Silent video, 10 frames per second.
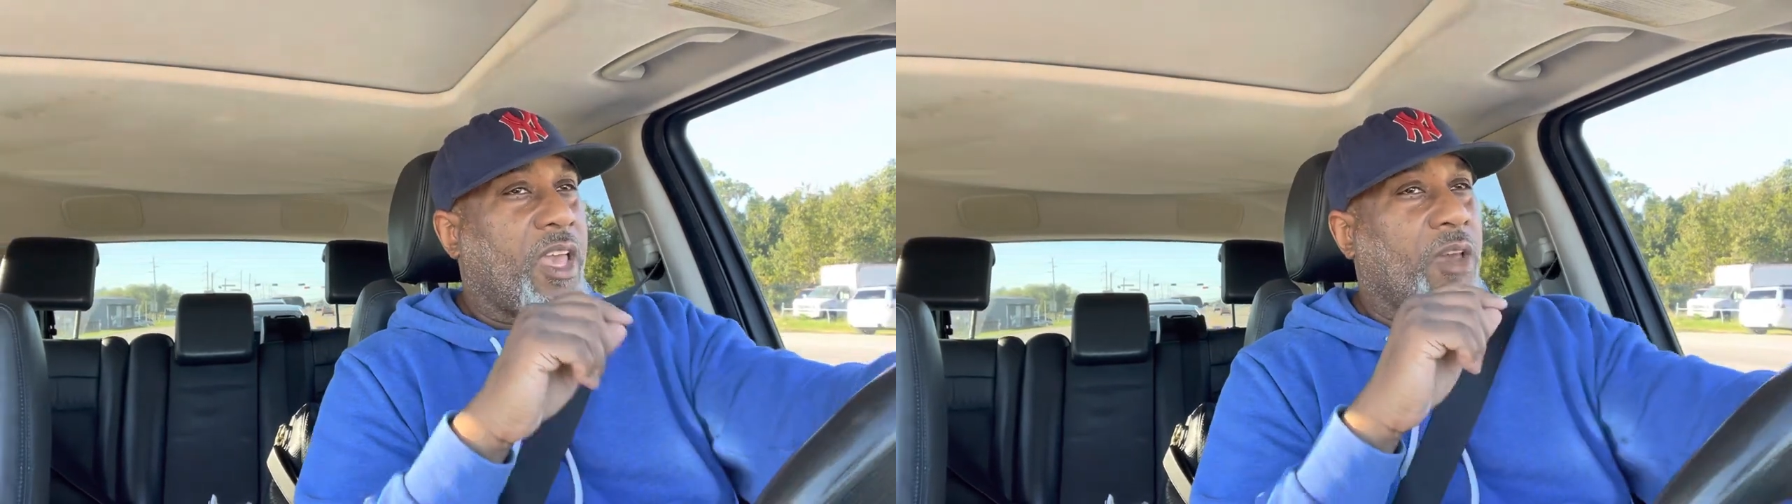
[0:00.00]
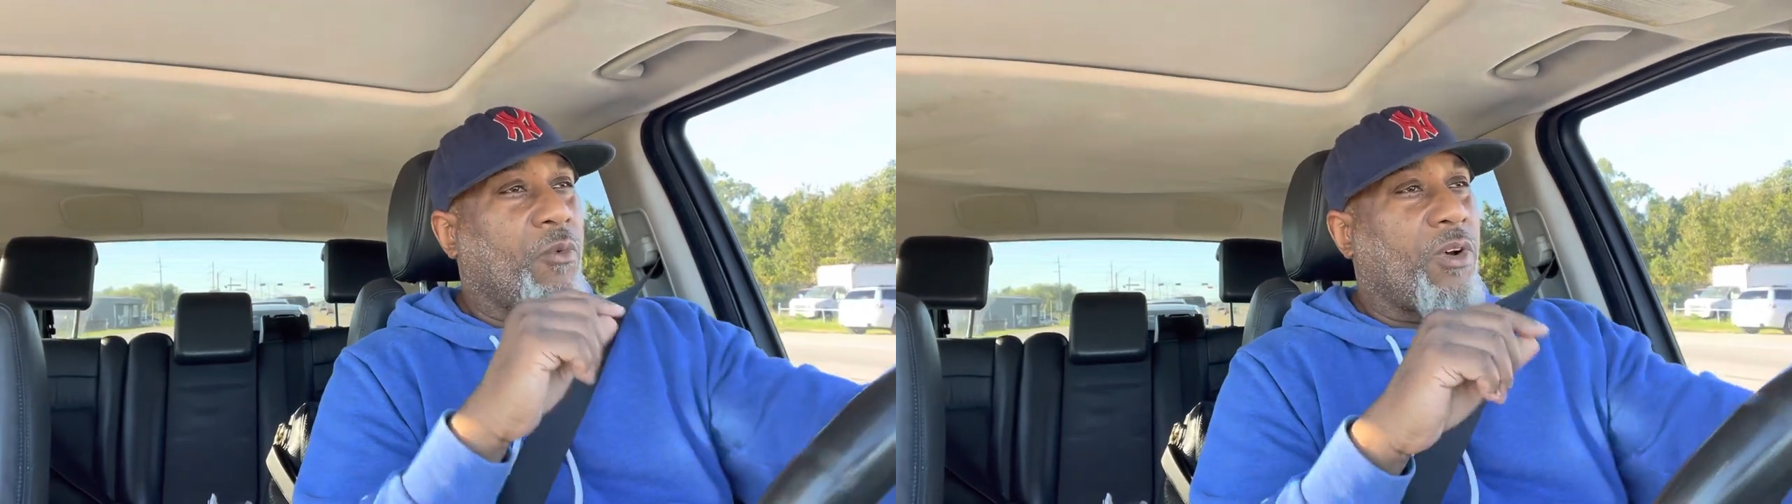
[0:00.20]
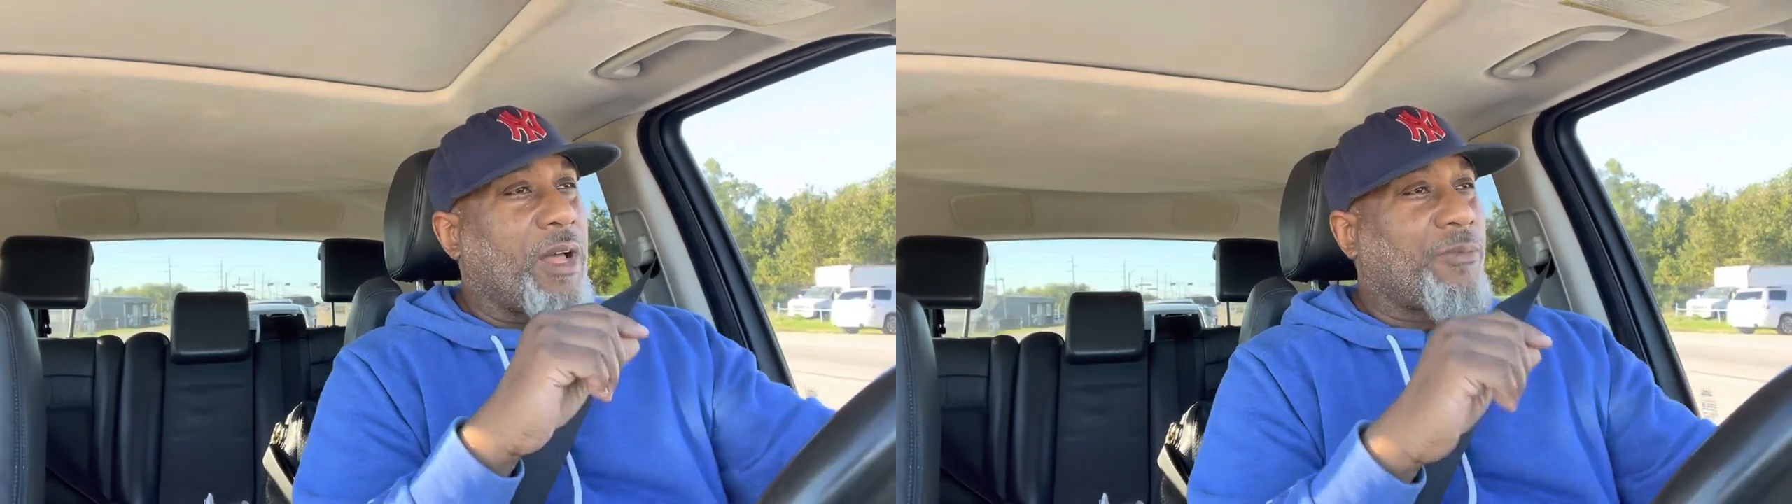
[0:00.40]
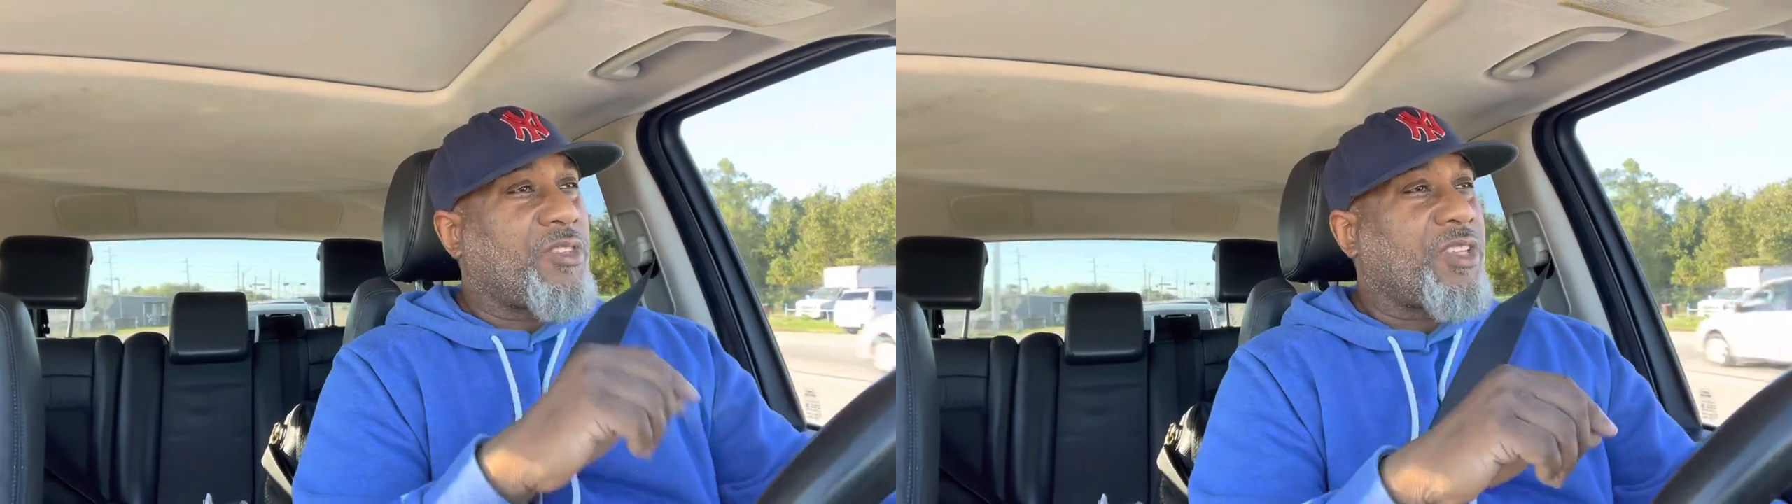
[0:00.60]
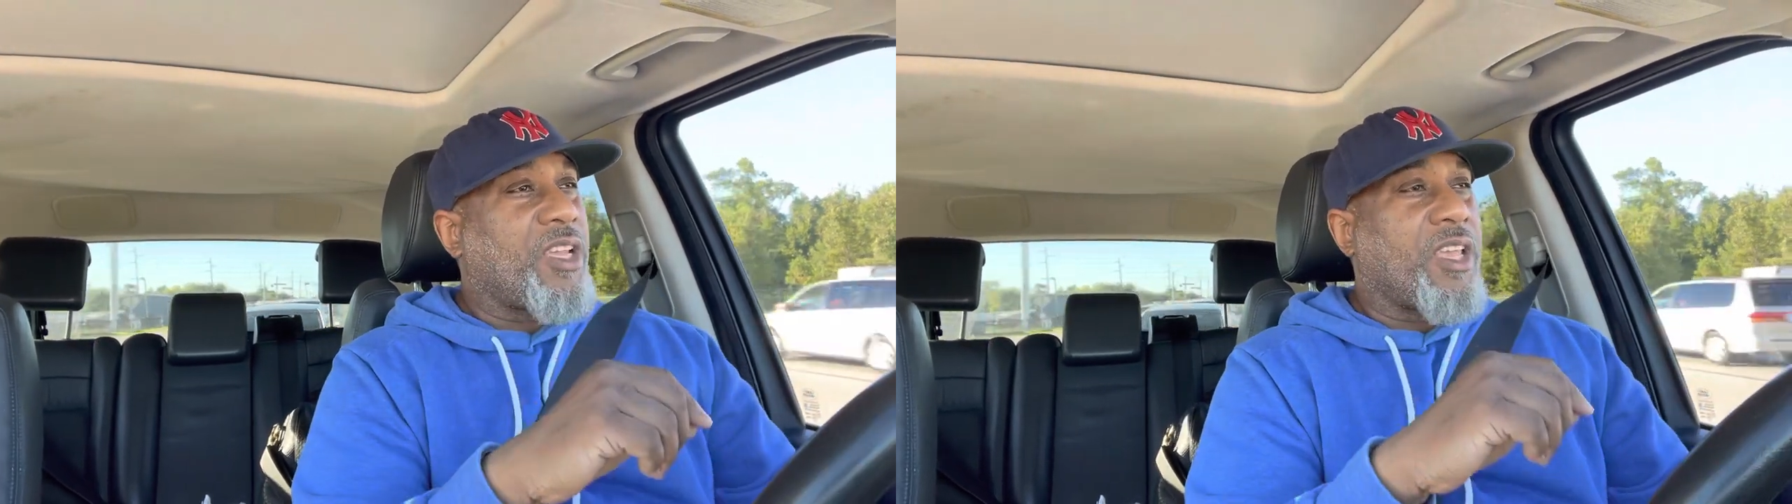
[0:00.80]
And what I'm
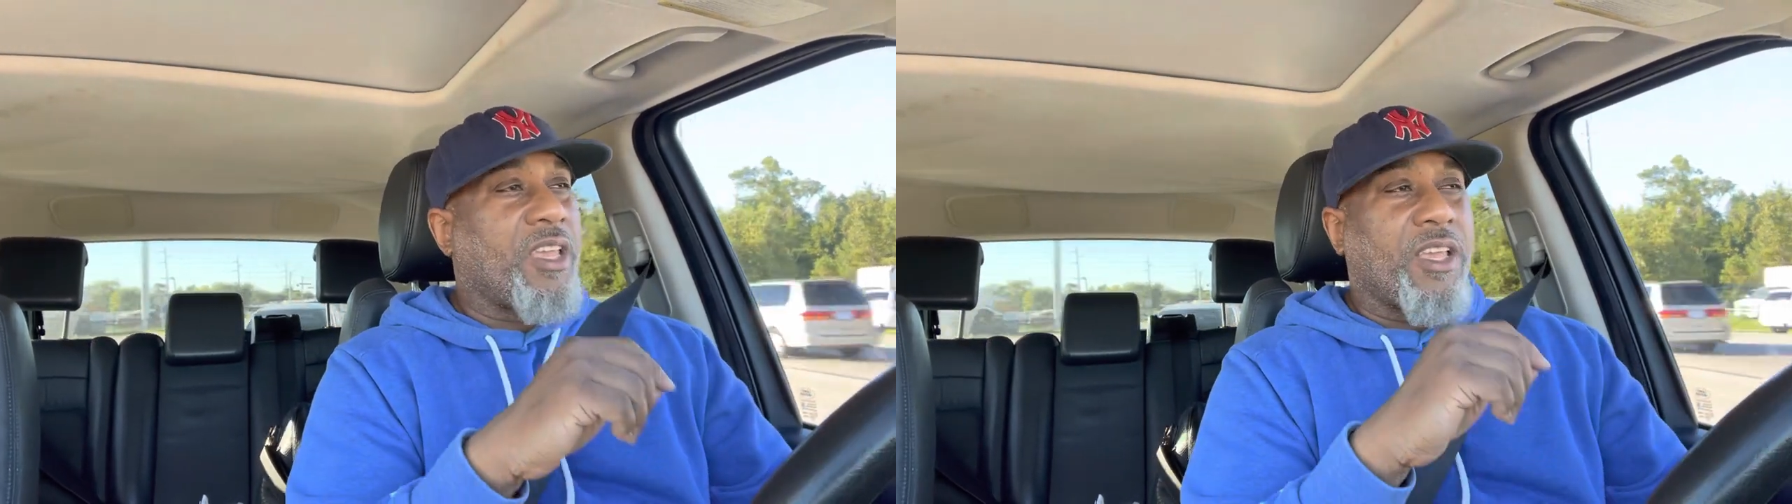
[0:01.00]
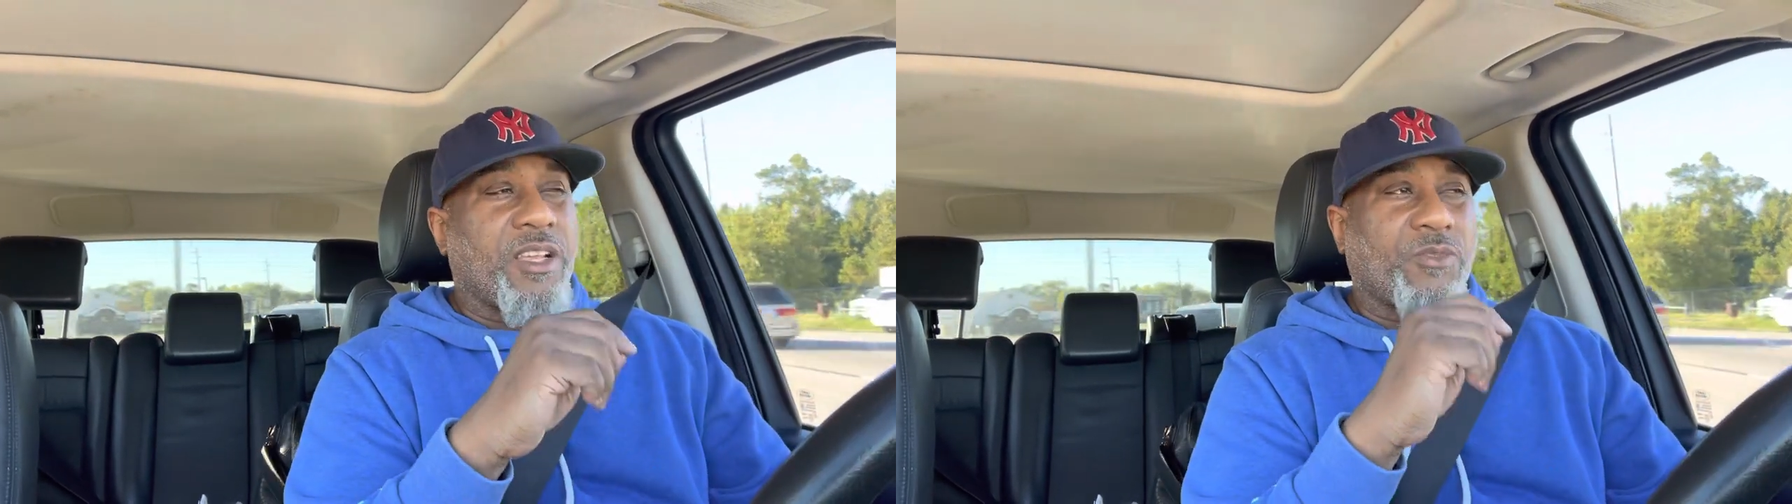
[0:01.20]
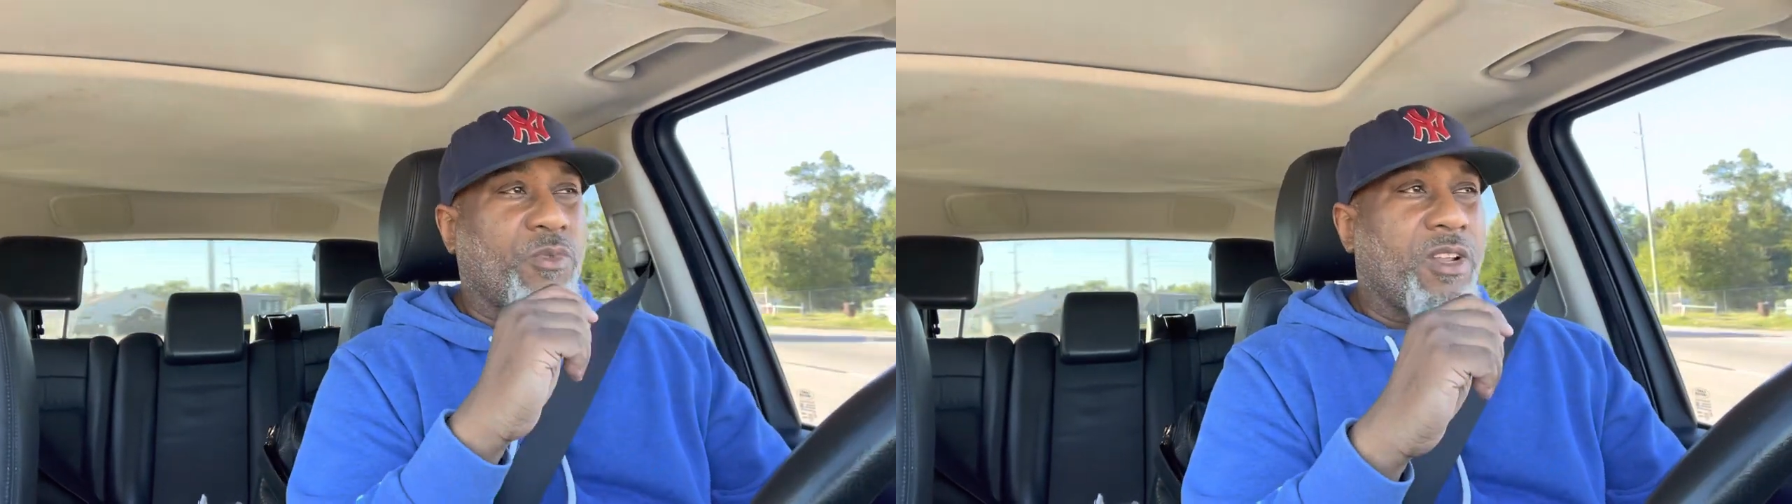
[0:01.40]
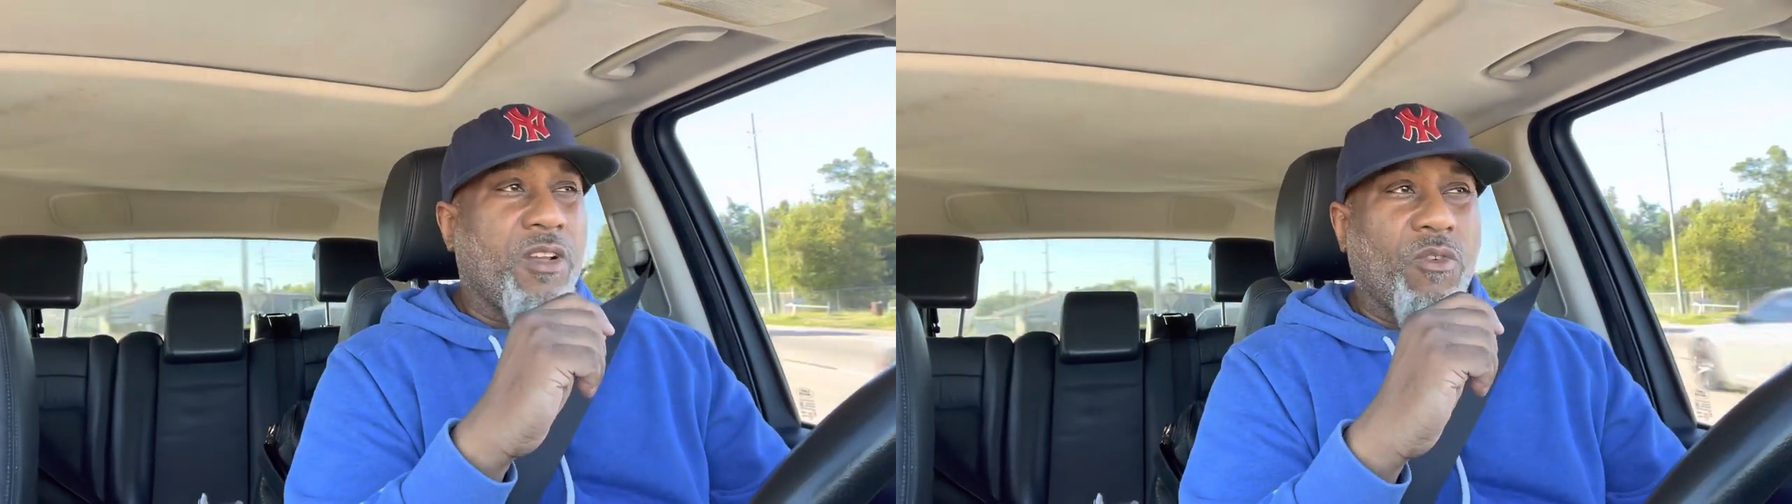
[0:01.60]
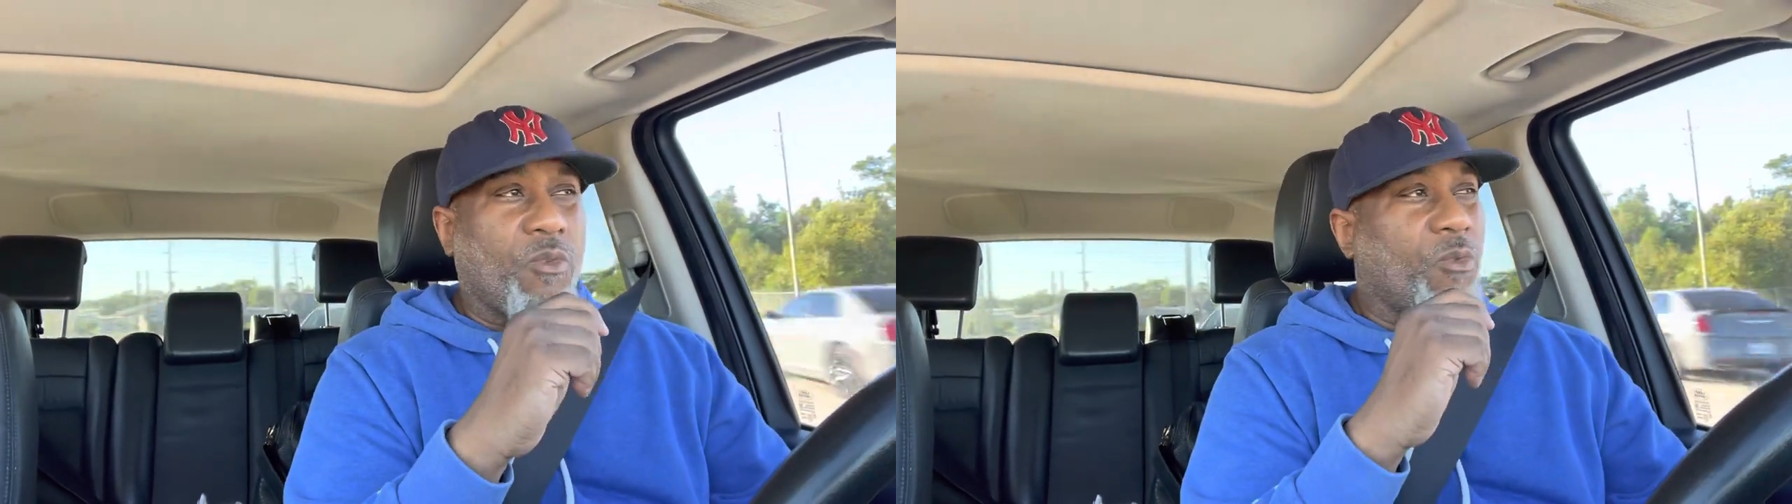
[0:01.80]
seeing is we
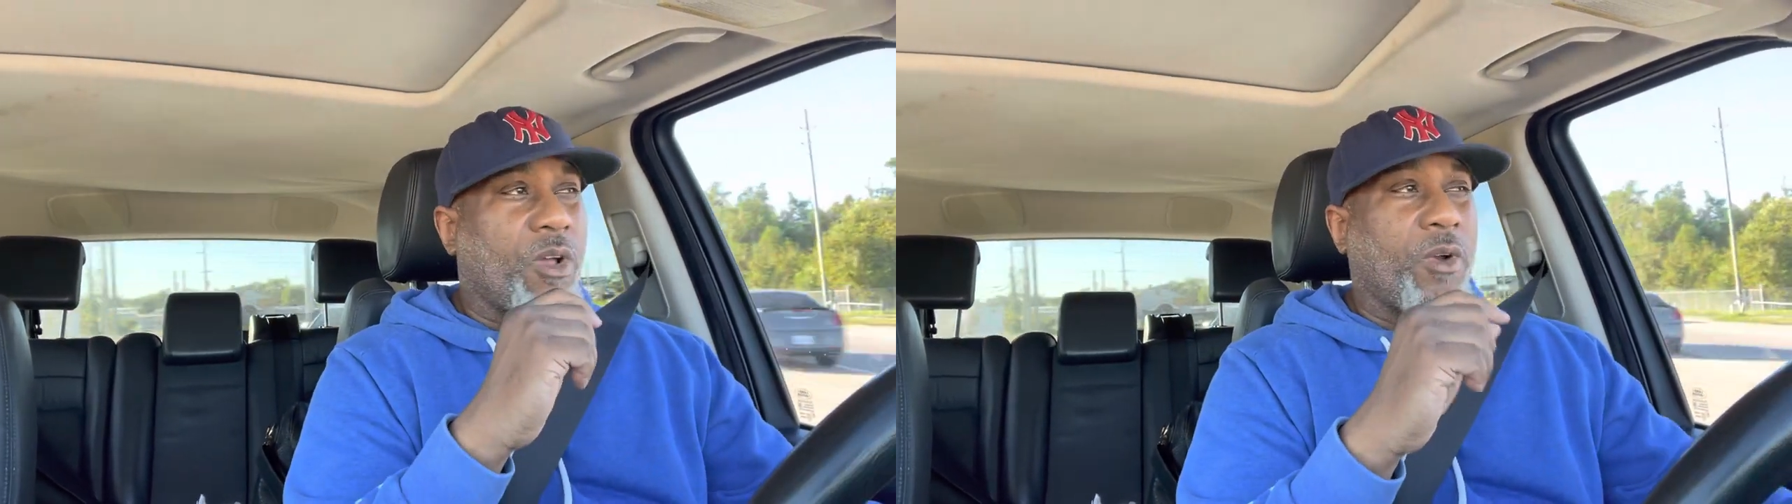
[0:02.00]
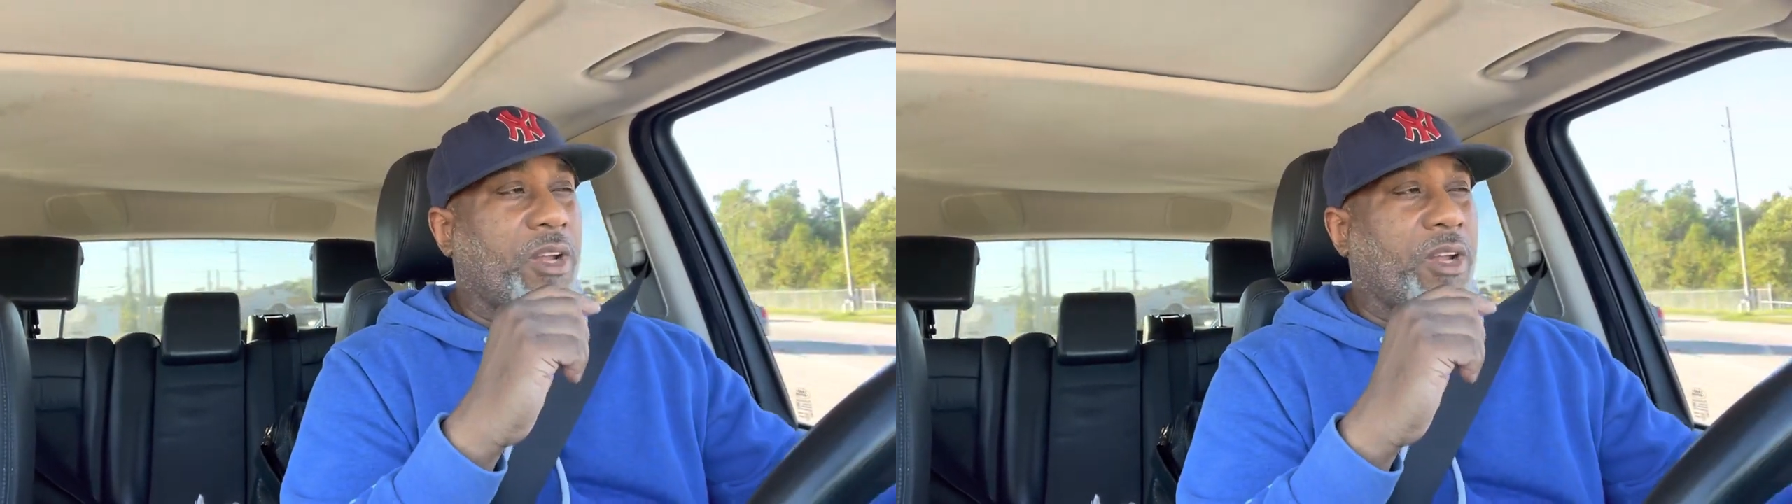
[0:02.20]
don't,